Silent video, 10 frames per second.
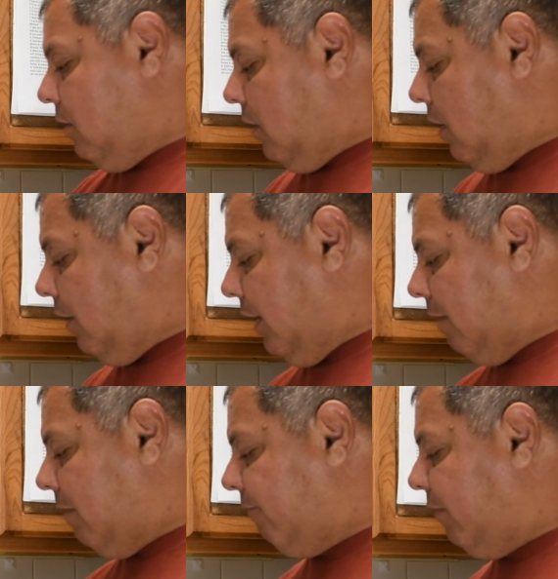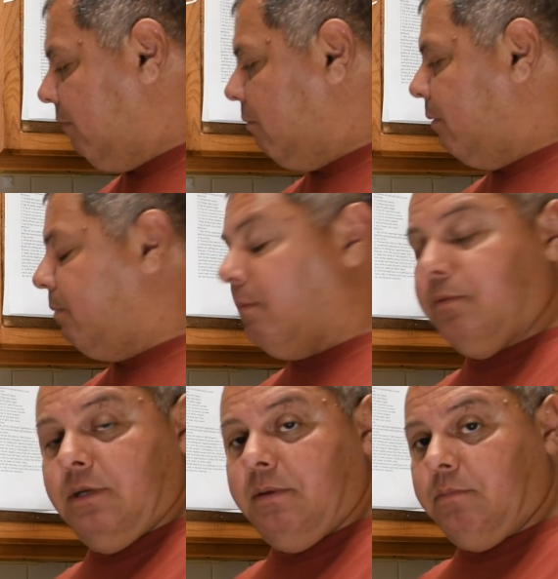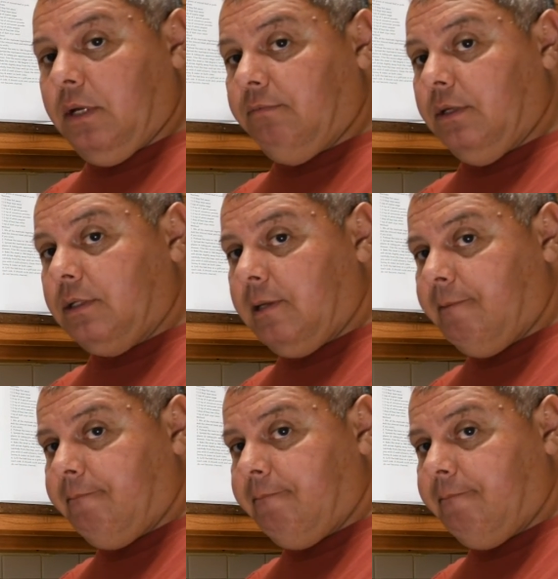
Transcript: Uh, not my favorite, but people, some people love this.